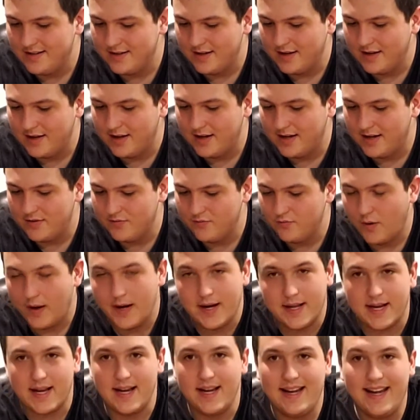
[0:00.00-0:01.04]

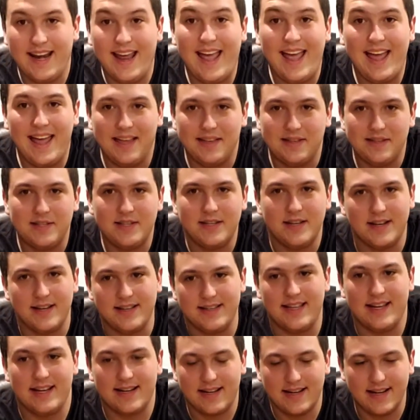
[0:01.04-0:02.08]
running a NAS on
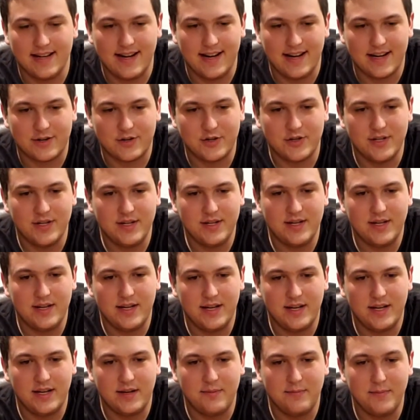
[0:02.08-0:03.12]
that connection,
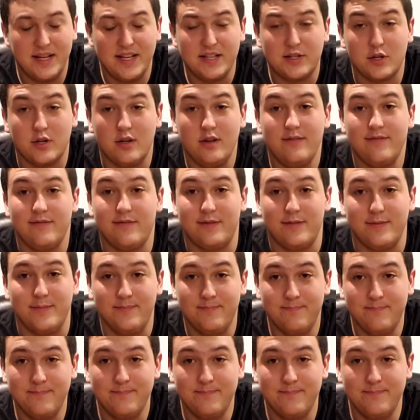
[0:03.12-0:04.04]
it's awful.